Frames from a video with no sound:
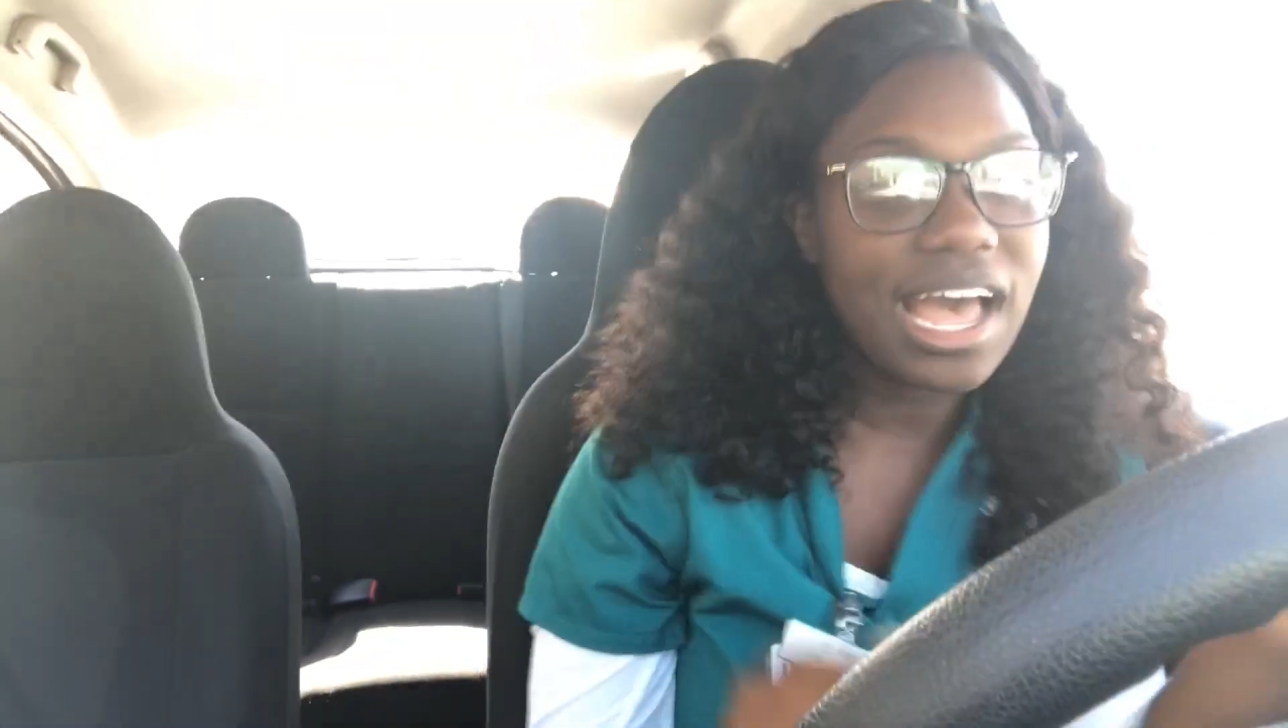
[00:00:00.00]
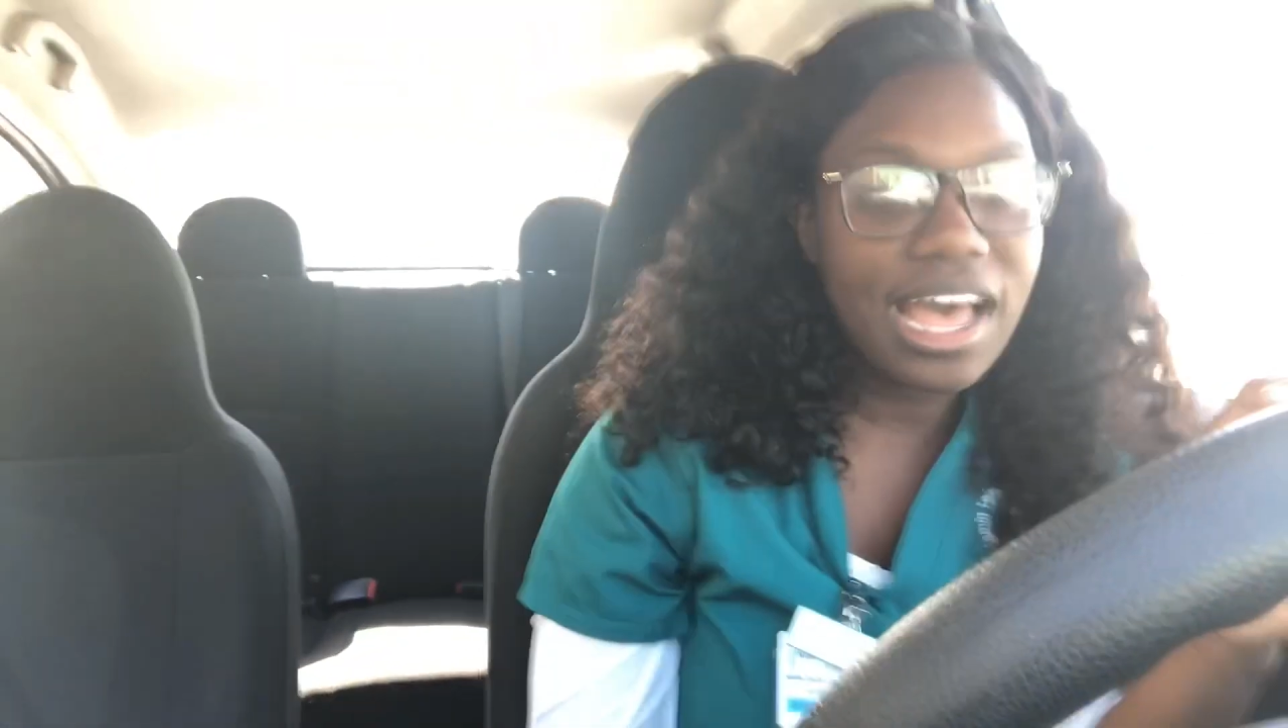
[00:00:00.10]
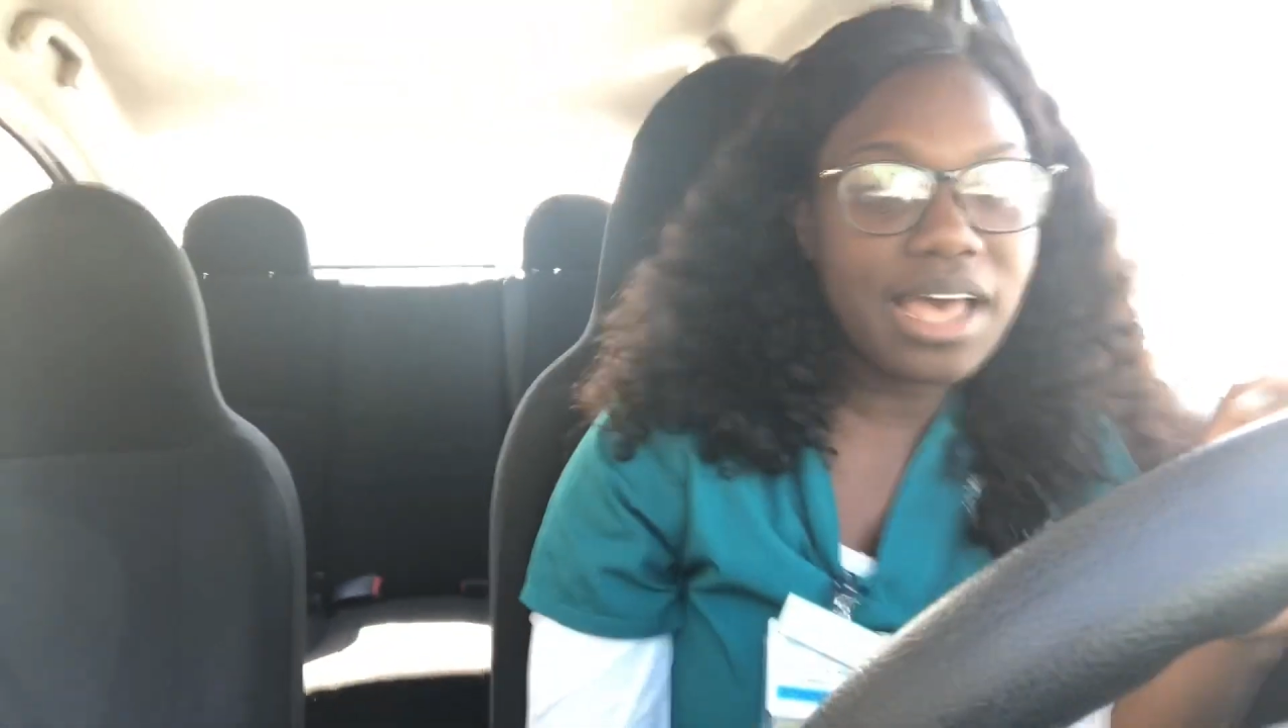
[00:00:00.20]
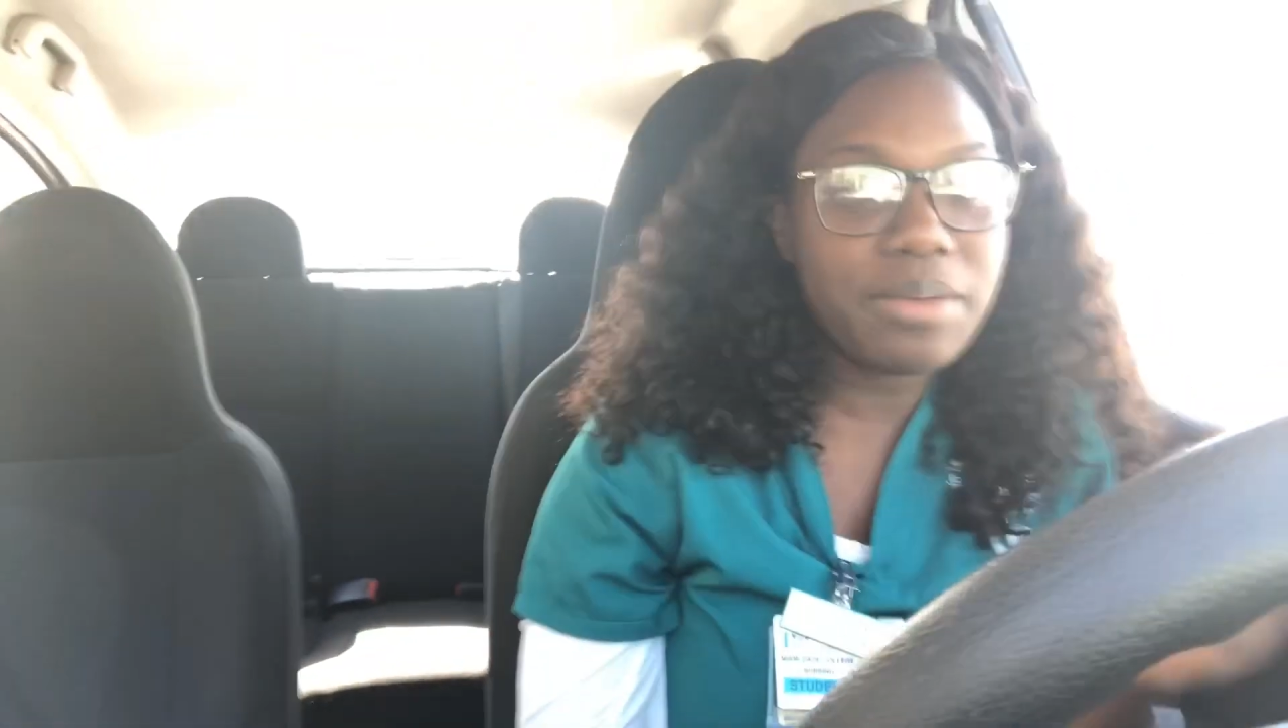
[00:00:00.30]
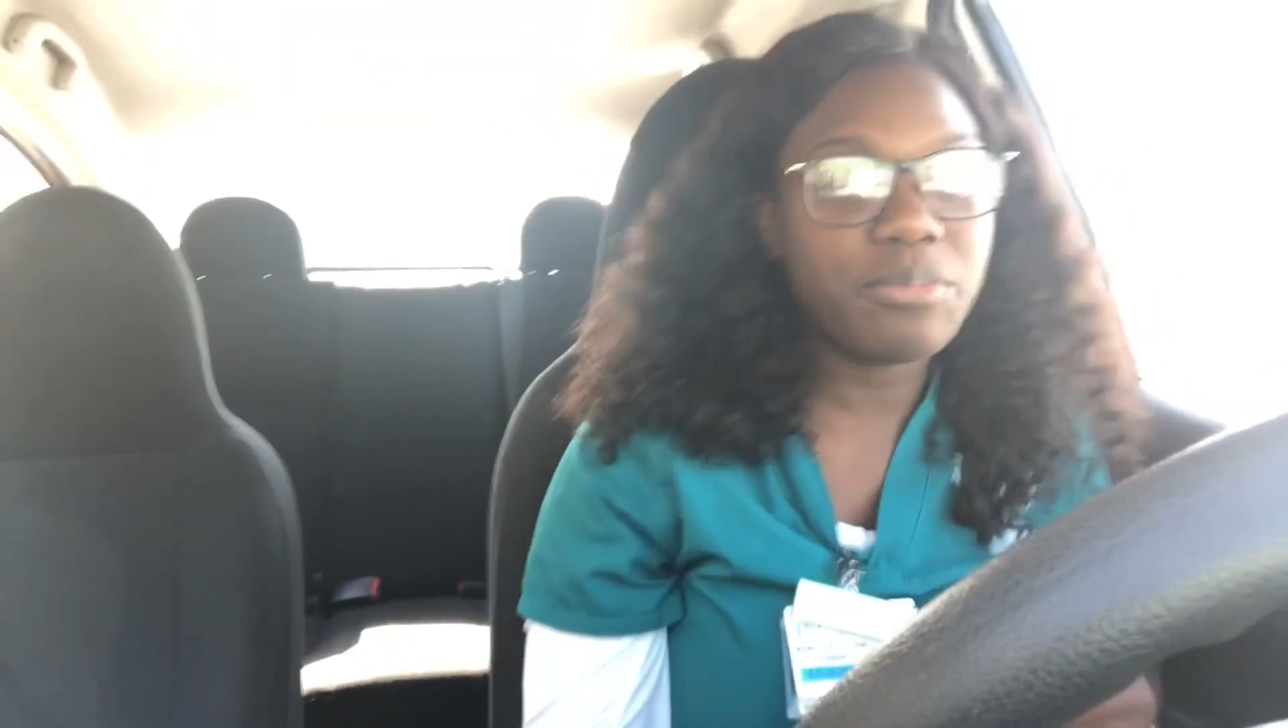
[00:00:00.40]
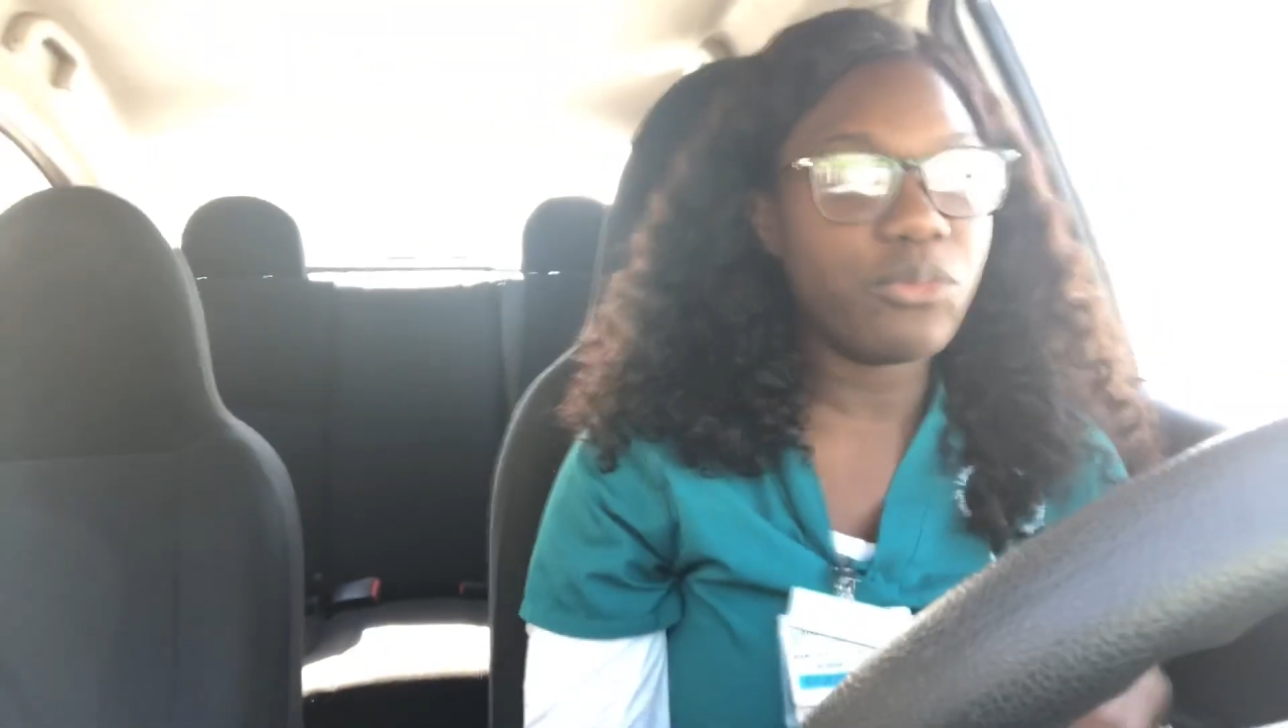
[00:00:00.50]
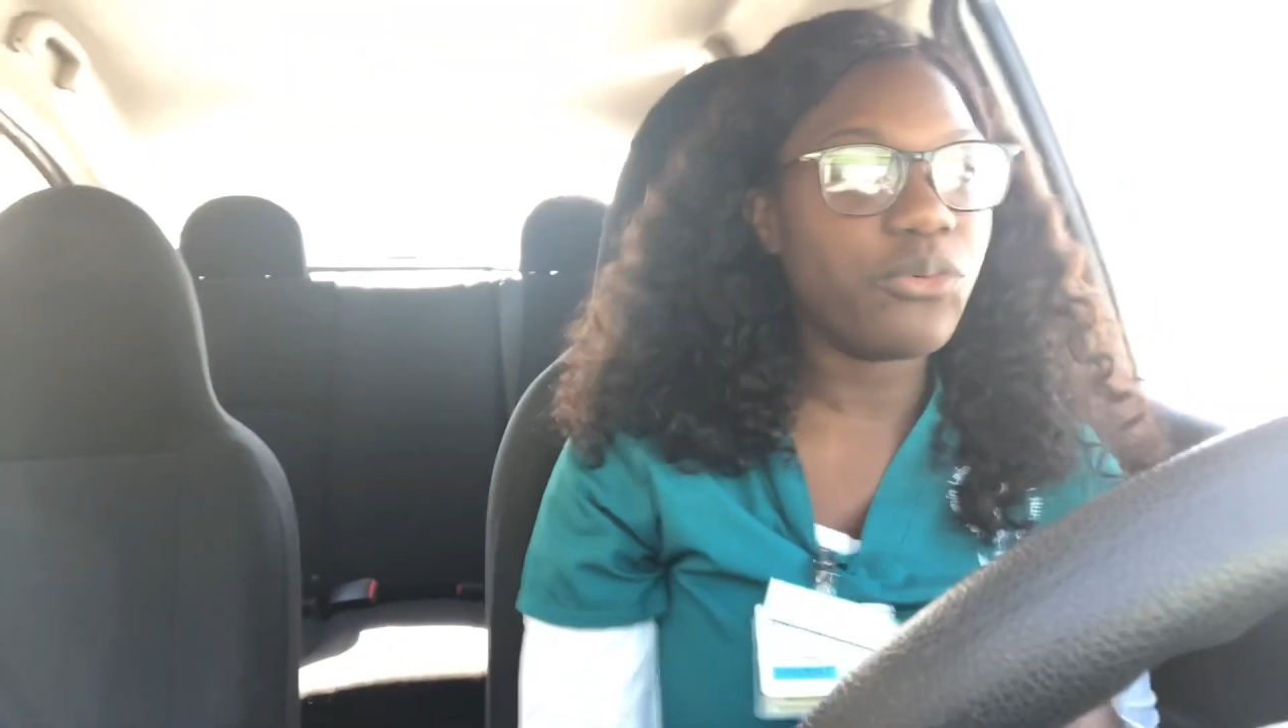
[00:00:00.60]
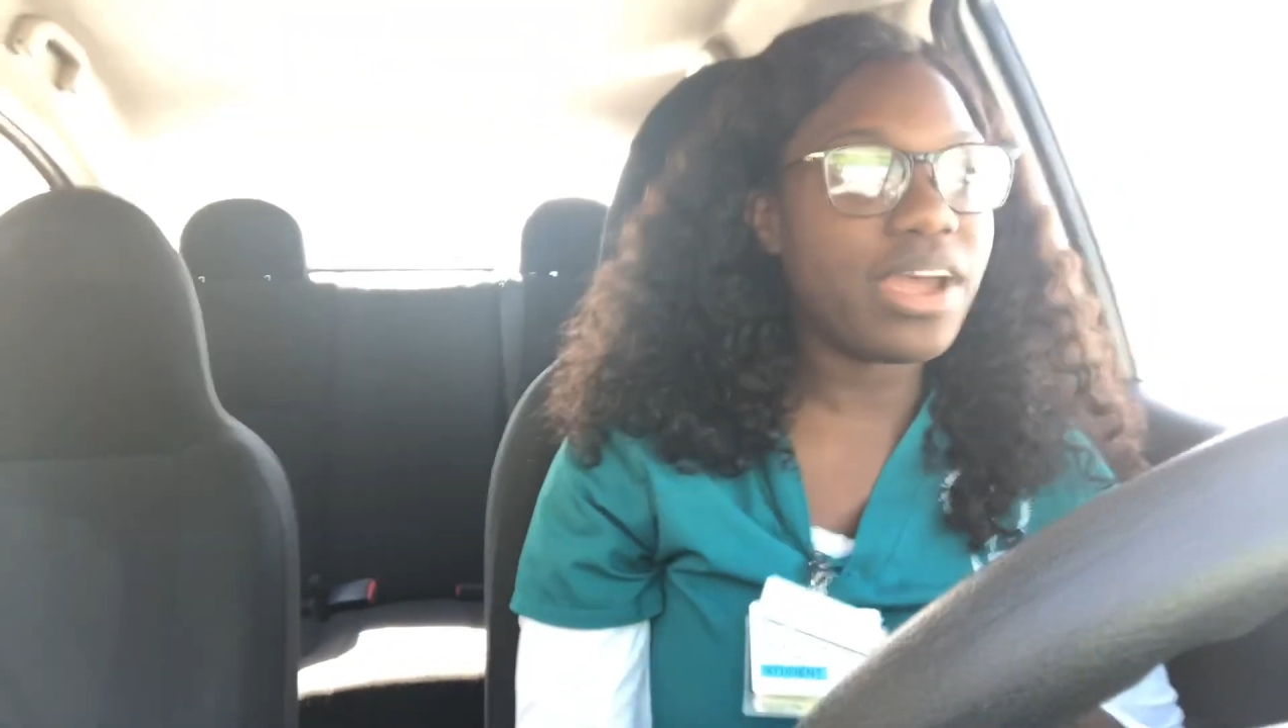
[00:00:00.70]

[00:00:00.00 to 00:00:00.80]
I'm